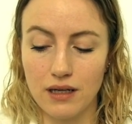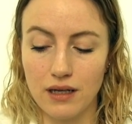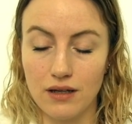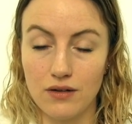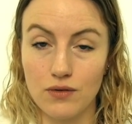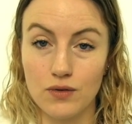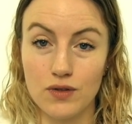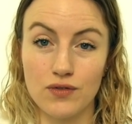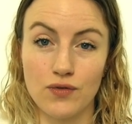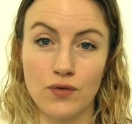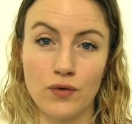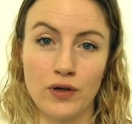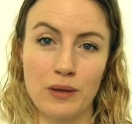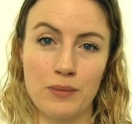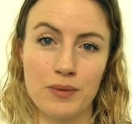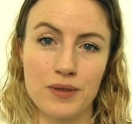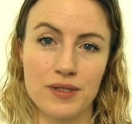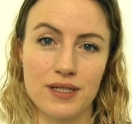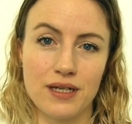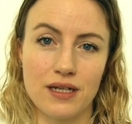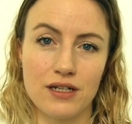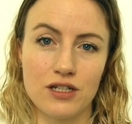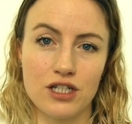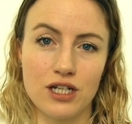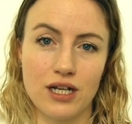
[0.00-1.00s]
There was a
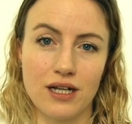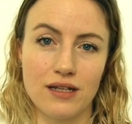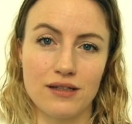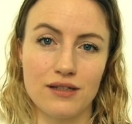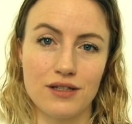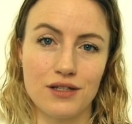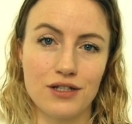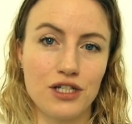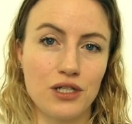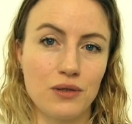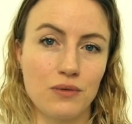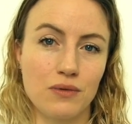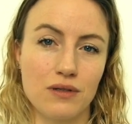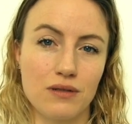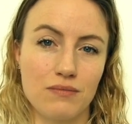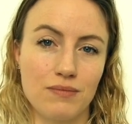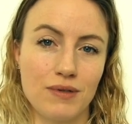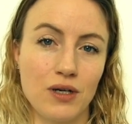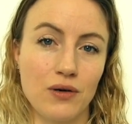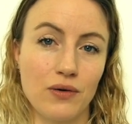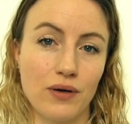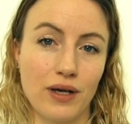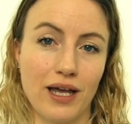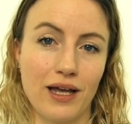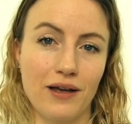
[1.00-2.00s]
40% chance that she would
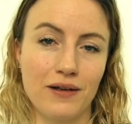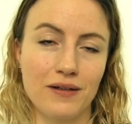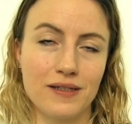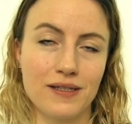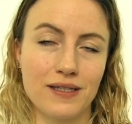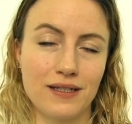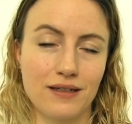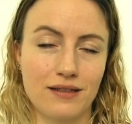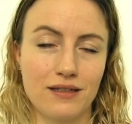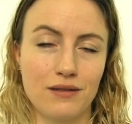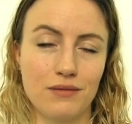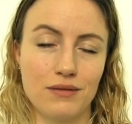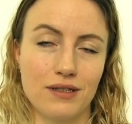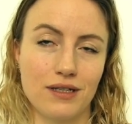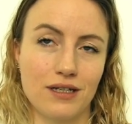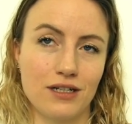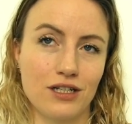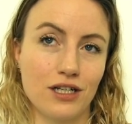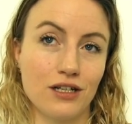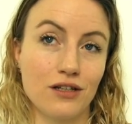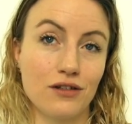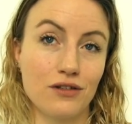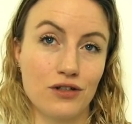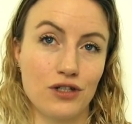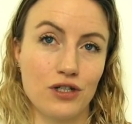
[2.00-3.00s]
be okay, and 60%
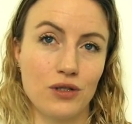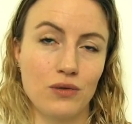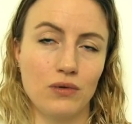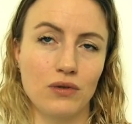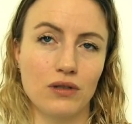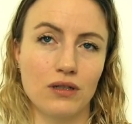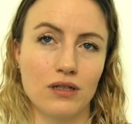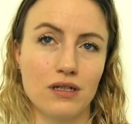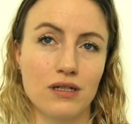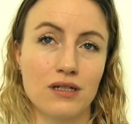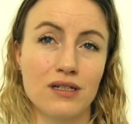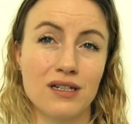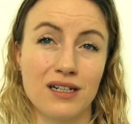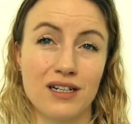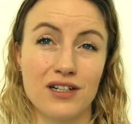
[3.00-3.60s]
chance she wouldn't,